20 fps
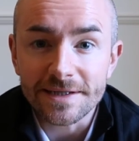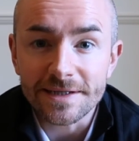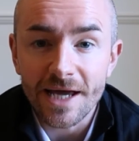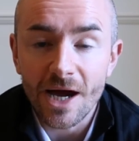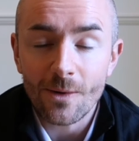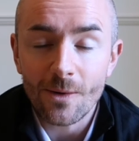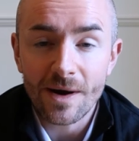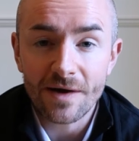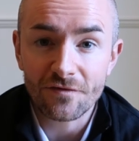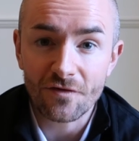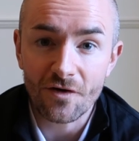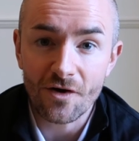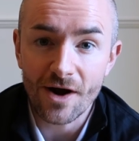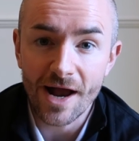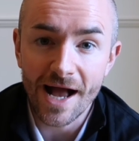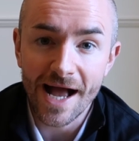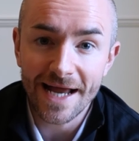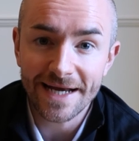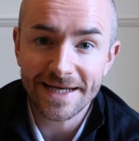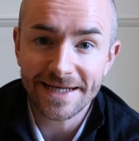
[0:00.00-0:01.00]
However,
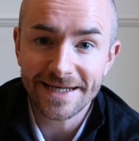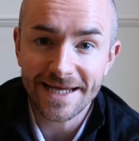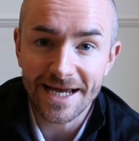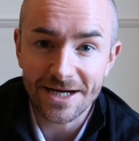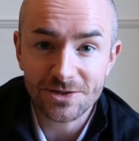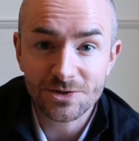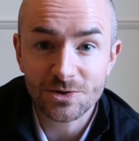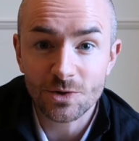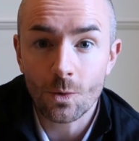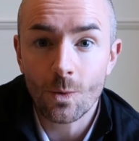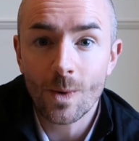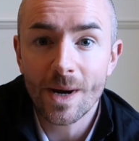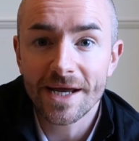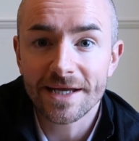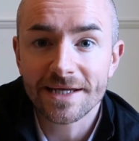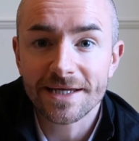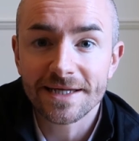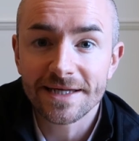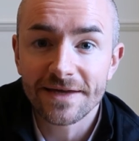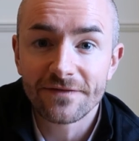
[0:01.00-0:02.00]
adding extra
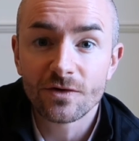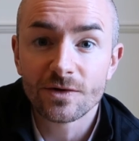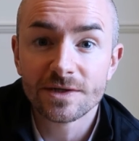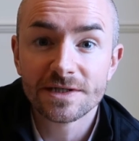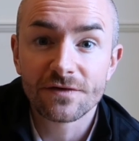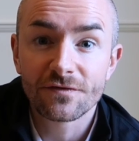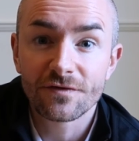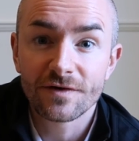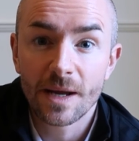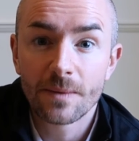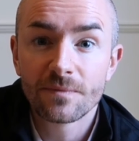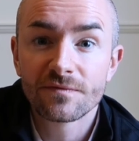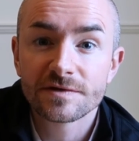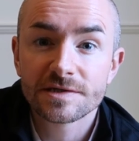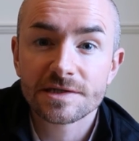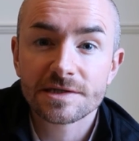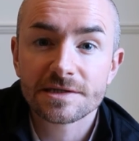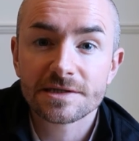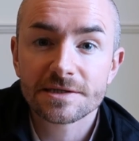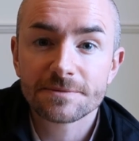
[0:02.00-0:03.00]
weight can give you a different
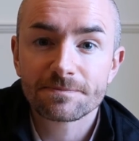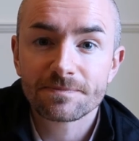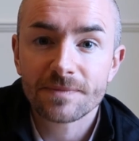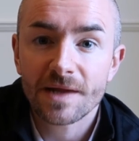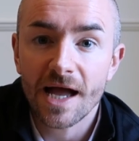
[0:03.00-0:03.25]
emphasis.